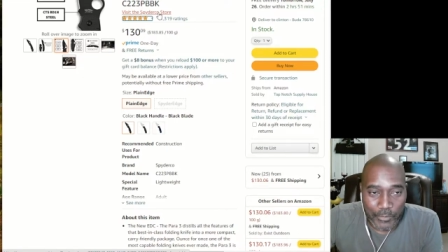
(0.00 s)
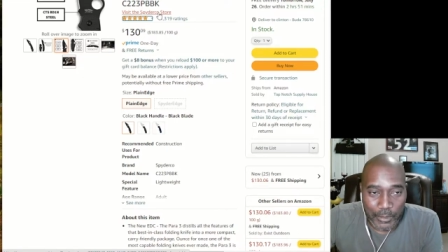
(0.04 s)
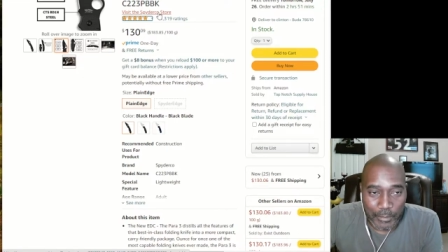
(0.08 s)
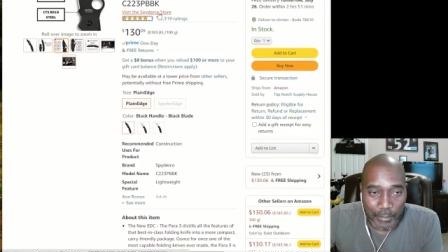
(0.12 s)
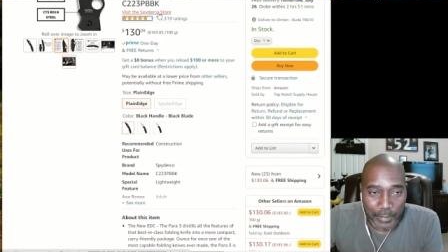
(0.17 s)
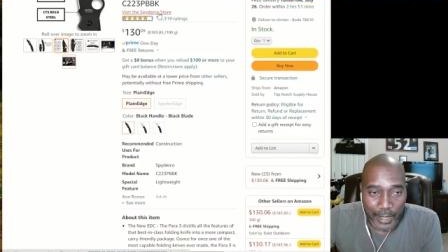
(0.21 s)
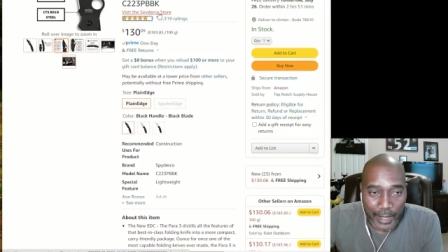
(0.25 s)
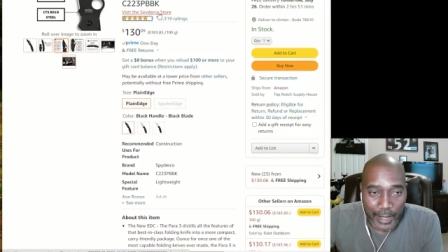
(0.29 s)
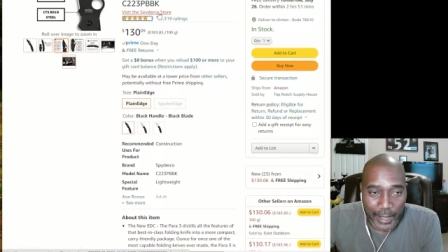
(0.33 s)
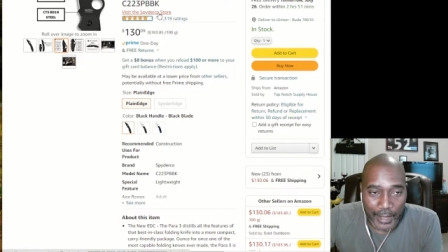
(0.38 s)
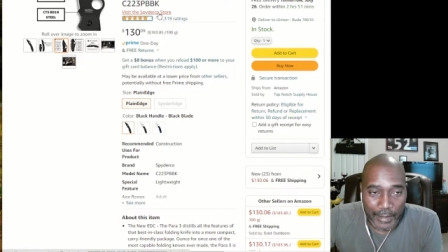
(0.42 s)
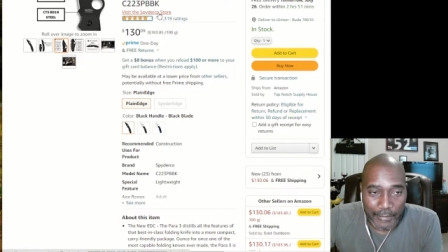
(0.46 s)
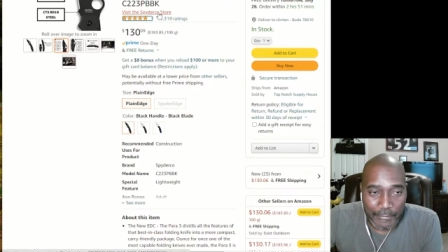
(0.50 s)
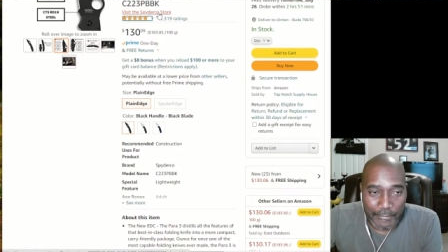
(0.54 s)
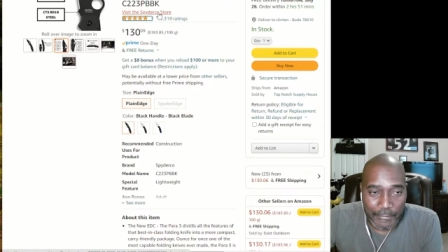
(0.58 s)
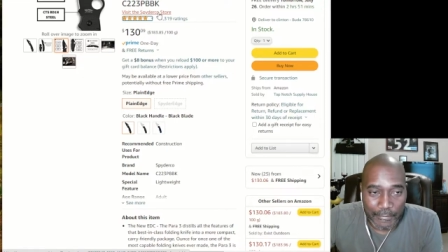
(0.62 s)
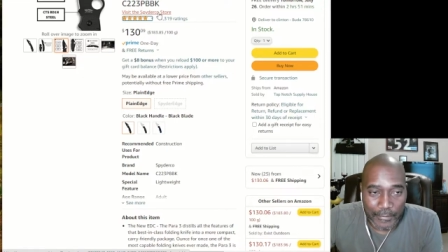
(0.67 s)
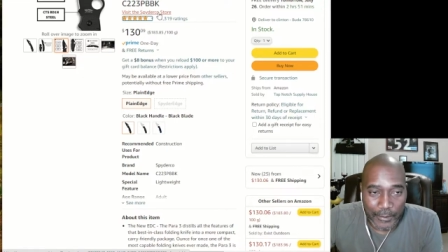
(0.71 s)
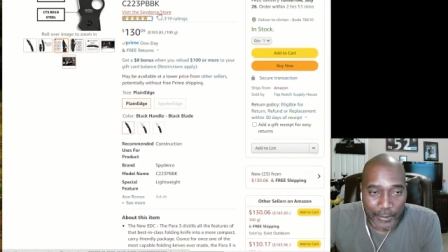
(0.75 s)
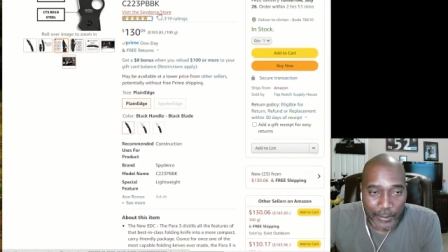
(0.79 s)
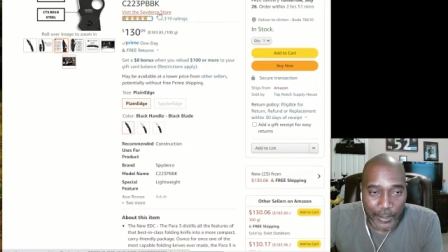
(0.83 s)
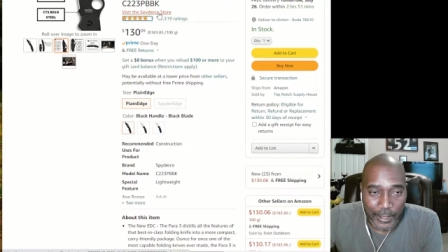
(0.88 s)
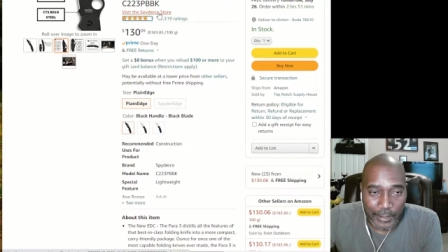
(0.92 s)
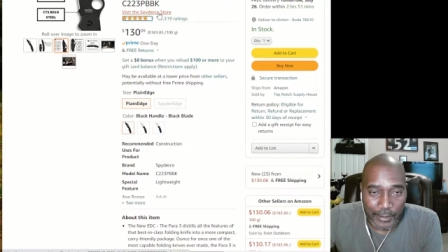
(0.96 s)
buy
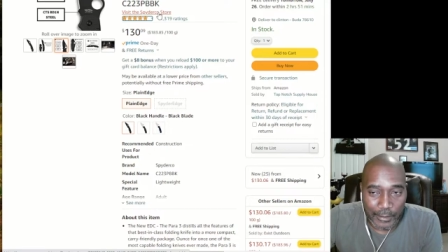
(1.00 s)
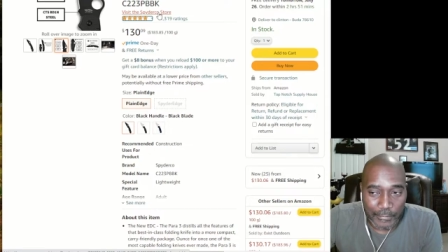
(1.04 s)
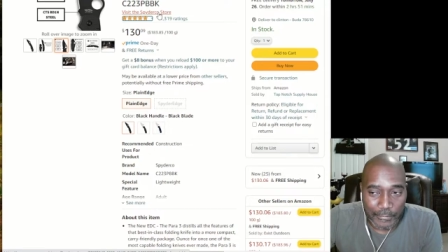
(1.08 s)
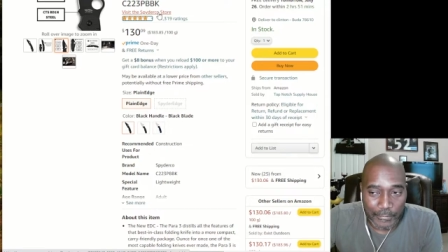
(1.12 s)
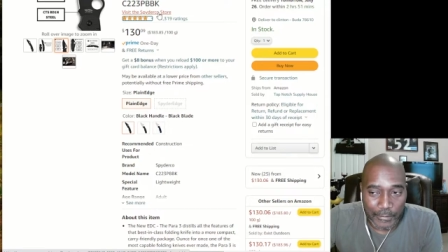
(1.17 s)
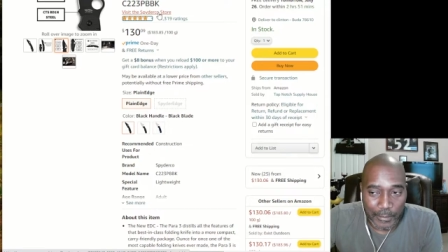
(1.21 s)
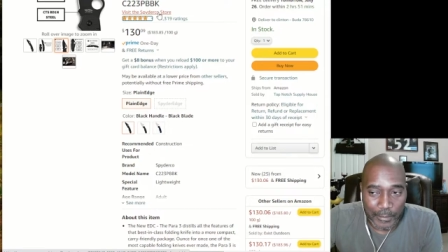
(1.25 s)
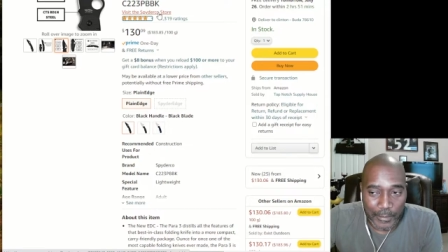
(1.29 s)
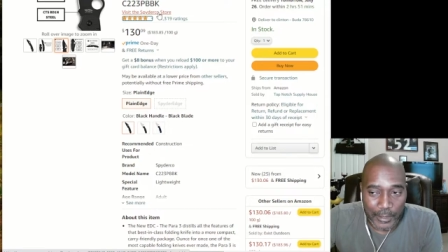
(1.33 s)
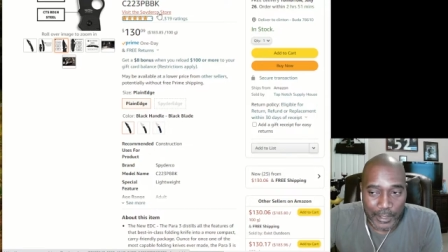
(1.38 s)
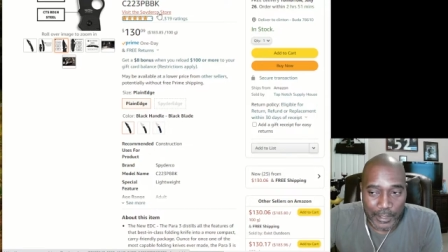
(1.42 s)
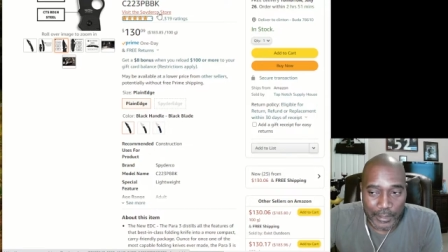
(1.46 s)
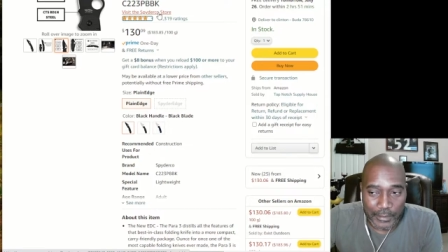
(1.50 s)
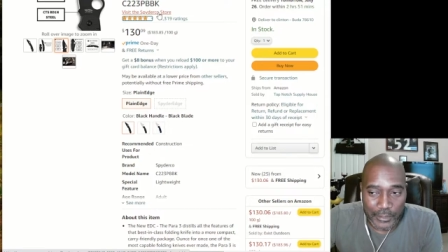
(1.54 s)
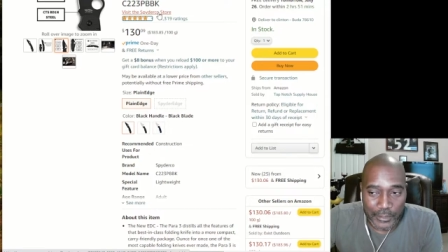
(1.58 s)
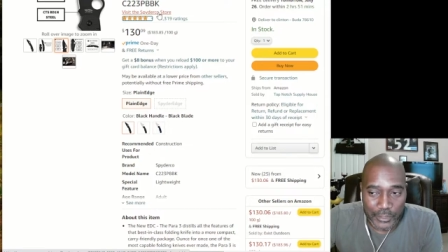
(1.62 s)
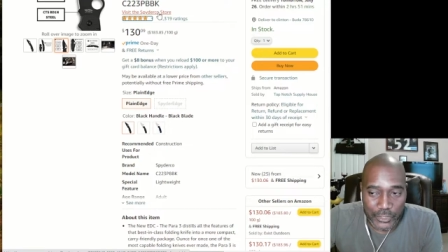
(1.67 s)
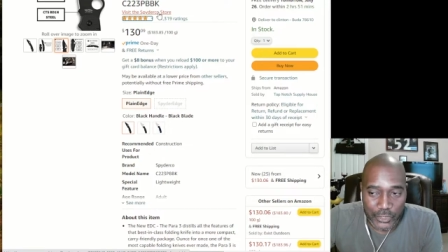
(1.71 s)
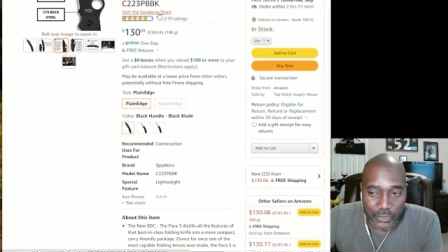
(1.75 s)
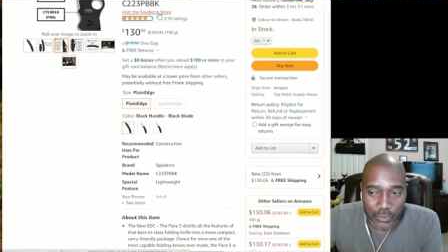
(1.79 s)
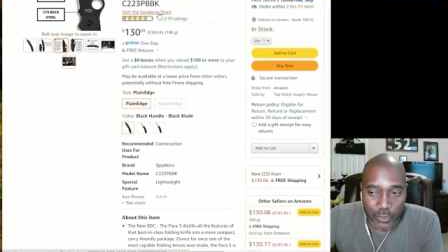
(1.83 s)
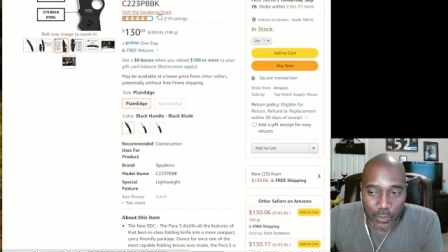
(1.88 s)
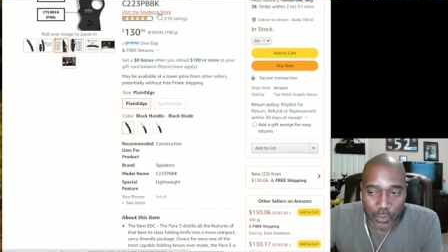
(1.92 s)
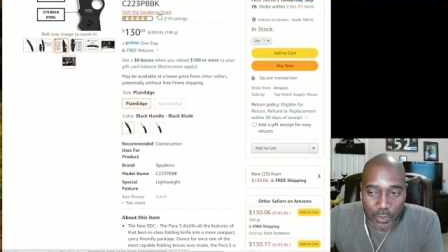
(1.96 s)
directly from the
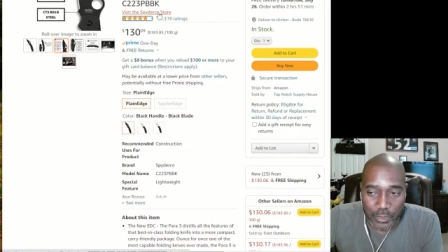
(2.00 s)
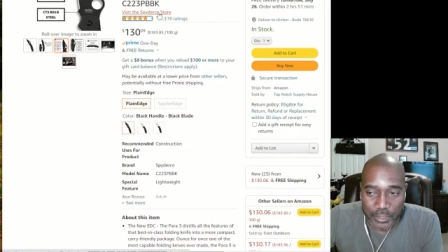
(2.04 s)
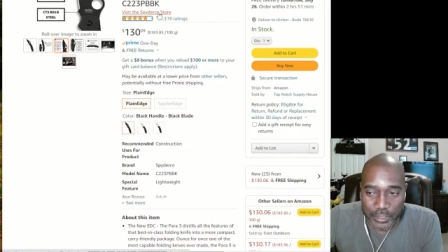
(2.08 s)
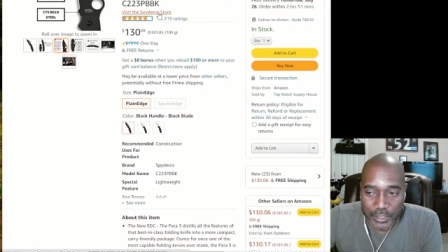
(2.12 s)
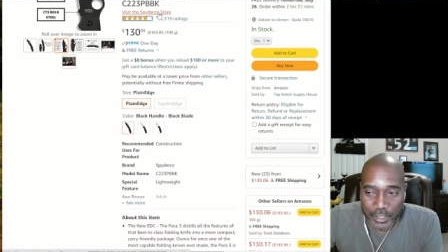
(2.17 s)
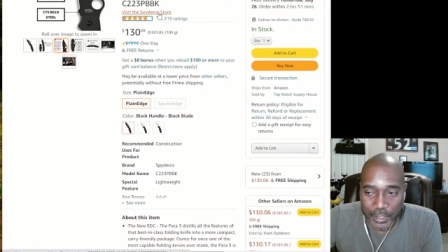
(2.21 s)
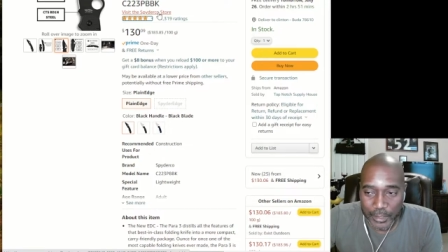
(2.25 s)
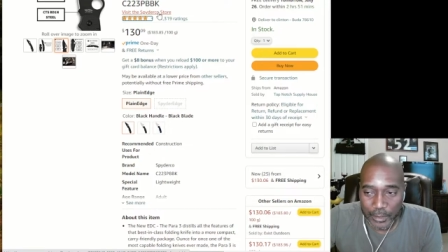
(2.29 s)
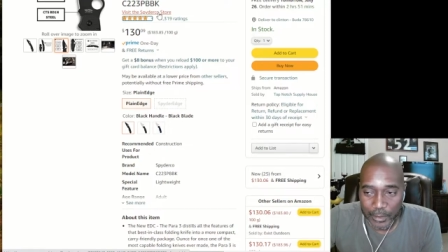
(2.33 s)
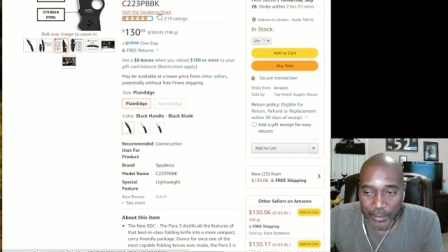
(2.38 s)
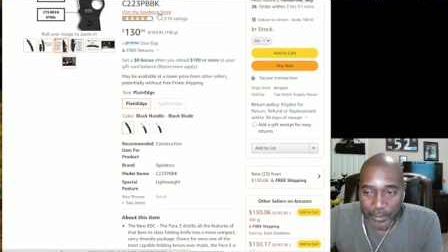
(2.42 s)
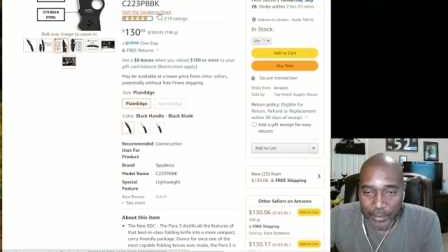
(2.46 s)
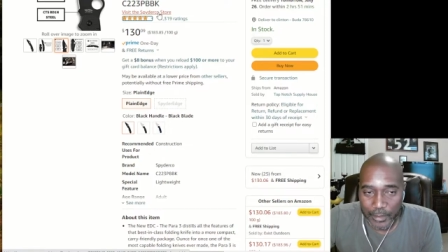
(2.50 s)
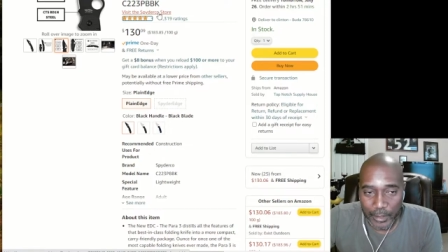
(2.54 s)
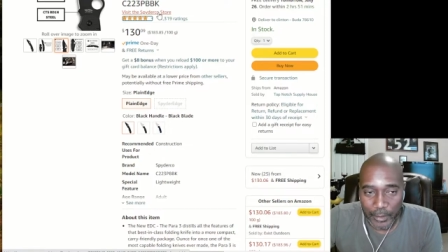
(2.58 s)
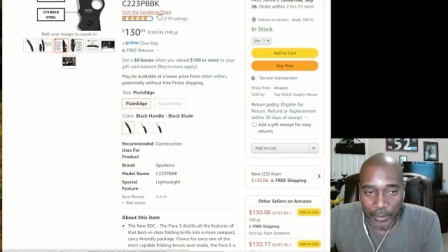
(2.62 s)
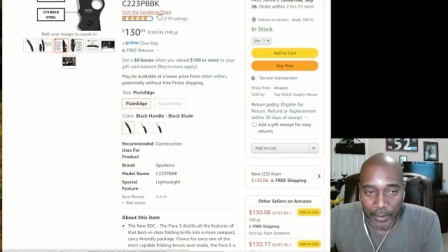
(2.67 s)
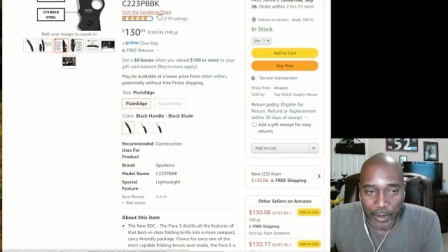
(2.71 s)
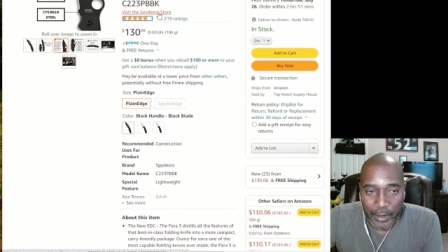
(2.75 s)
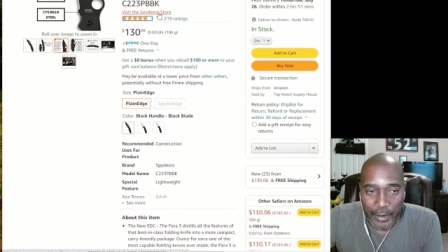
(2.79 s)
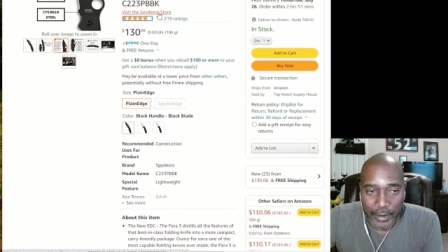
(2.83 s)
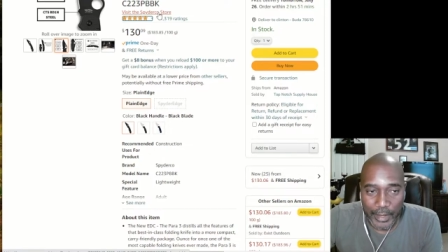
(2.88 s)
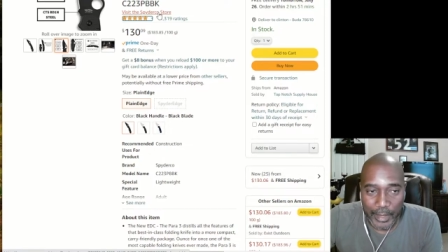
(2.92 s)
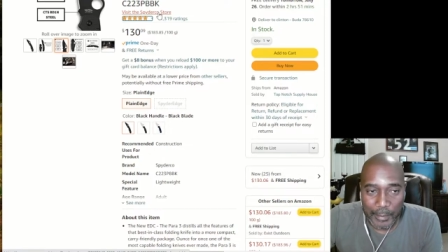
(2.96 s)
stores that are
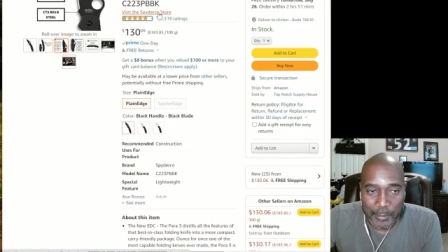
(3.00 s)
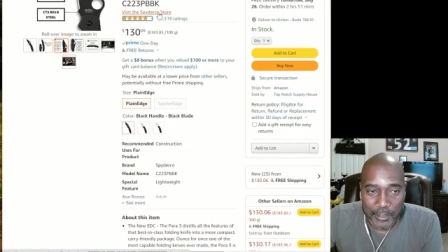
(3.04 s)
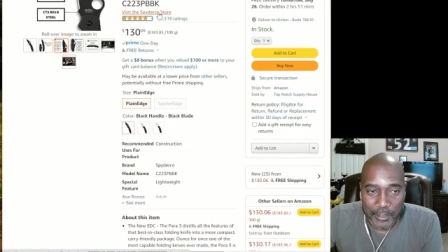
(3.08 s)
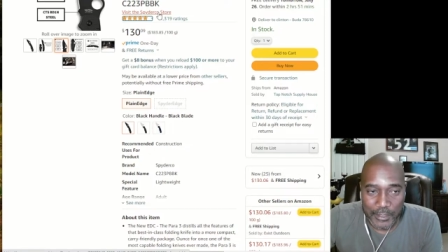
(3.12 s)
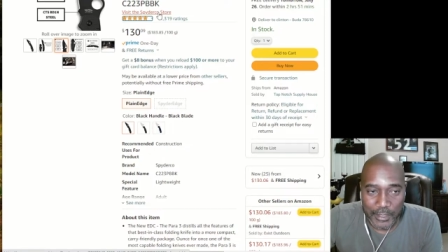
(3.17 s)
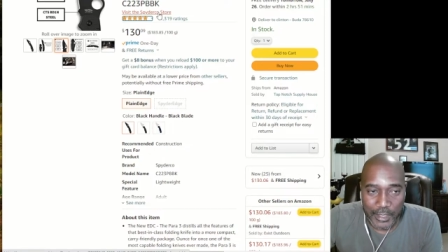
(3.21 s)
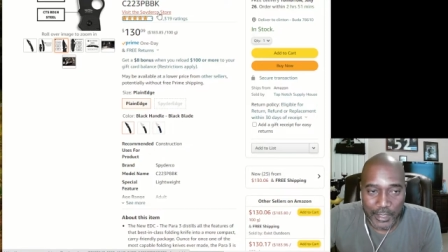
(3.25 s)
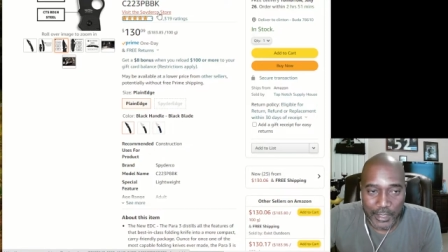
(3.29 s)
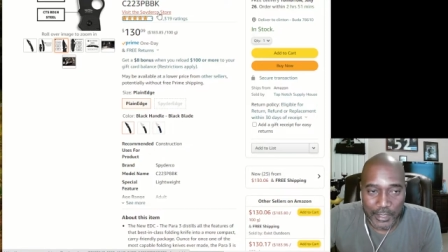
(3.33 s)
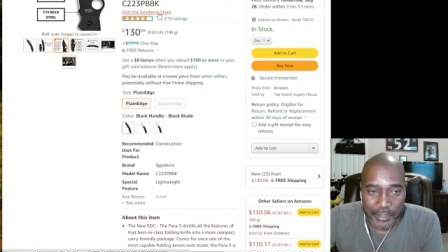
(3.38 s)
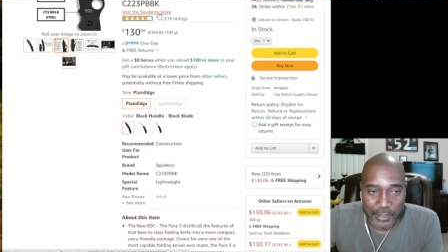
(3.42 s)
on Amazon.